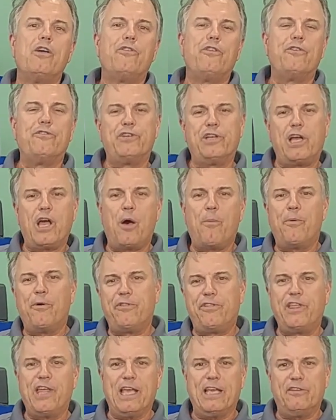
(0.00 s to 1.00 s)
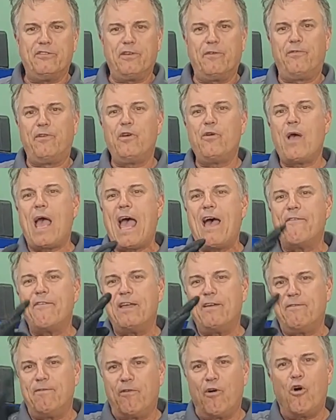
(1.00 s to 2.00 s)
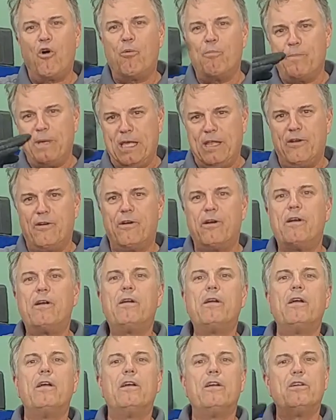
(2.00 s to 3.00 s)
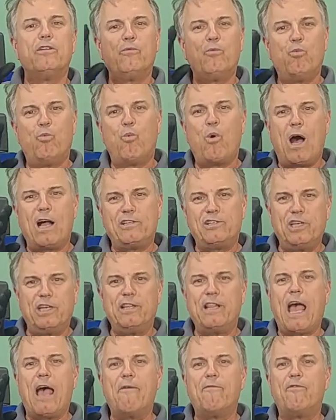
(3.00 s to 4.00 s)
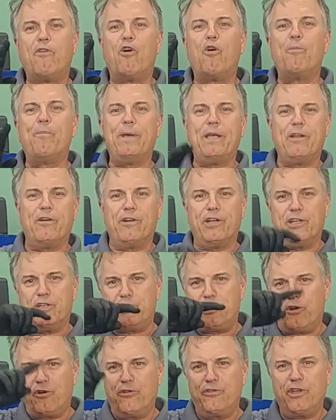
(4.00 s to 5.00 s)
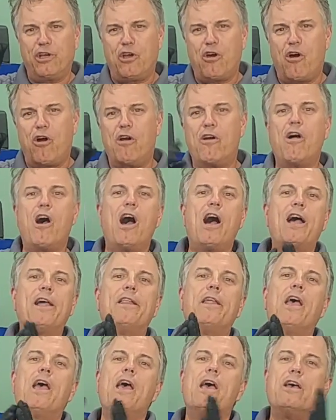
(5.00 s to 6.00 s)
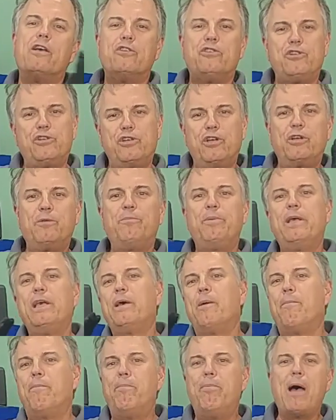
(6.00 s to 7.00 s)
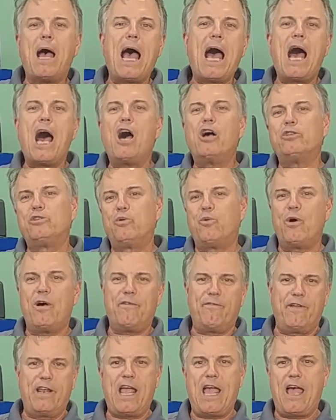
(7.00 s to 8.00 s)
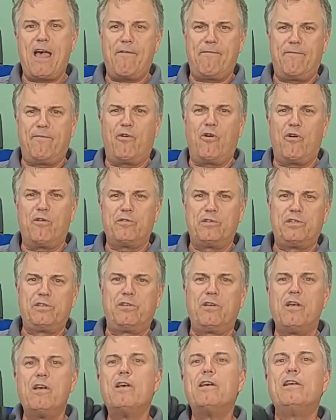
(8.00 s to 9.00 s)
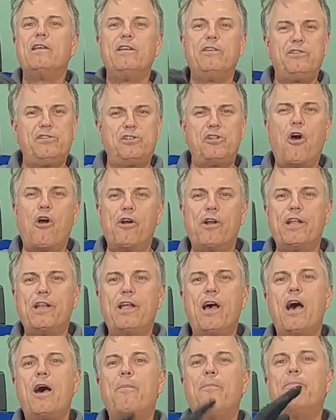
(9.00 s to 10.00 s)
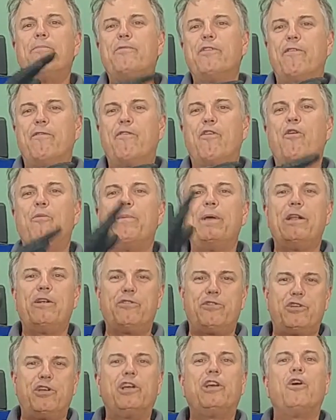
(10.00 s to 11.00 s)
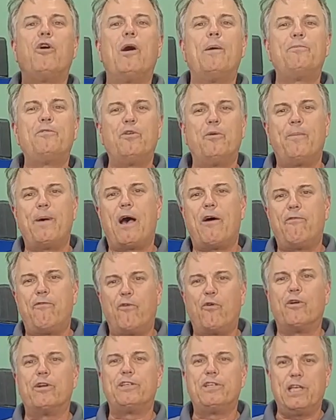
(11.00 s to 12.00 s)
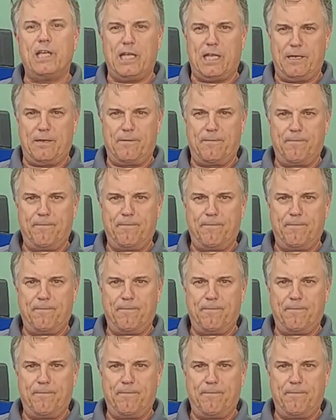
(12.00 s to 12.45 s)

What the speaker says: There's a couple things. If you have a voltmeter, watching that voltmeter, you turn the car on, should be about 12 and a half volts. Start it up, the voltmeter should go up to about 14.